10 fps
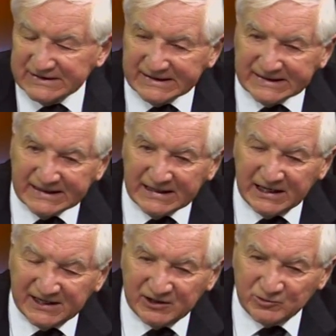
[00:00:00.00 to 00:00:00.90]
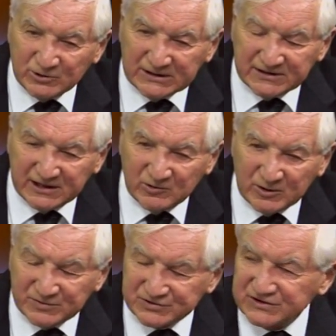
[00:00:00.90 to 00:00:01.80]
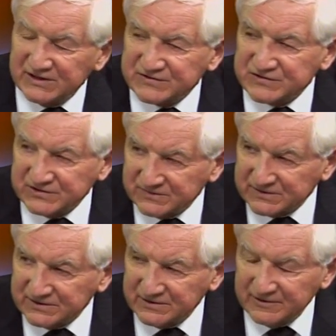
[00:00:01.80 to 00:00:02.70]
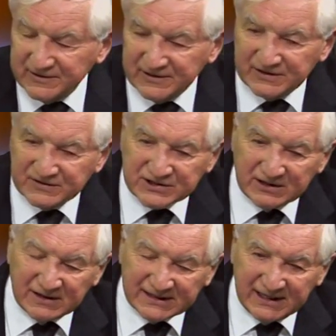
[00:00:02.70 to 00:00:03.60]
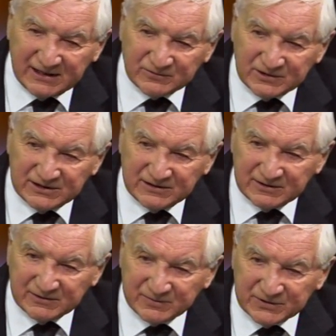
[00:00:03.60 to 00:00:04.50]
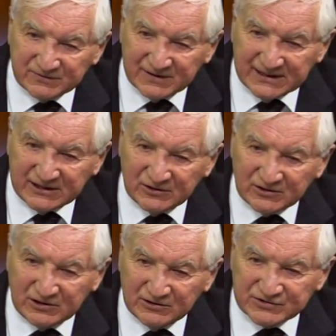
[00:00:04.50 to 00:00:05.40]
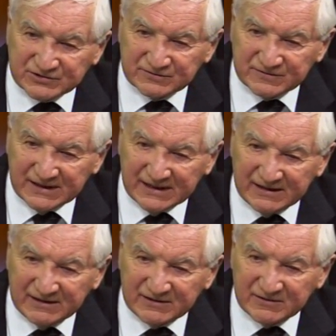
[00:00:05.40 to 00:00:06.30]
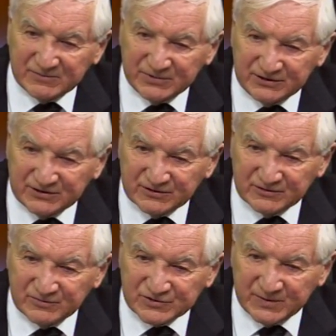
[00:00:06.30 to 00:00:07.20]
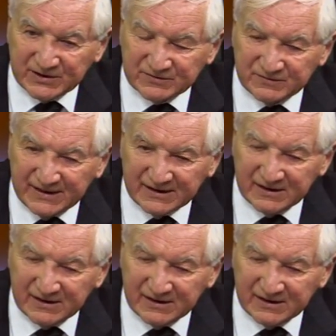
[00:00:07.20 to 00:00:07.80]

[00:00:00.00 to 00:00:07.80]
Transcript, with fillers: Uh, I don't really know what was in that certificate. So I can't really uh, give a conclusive uh, opinion in respect of that.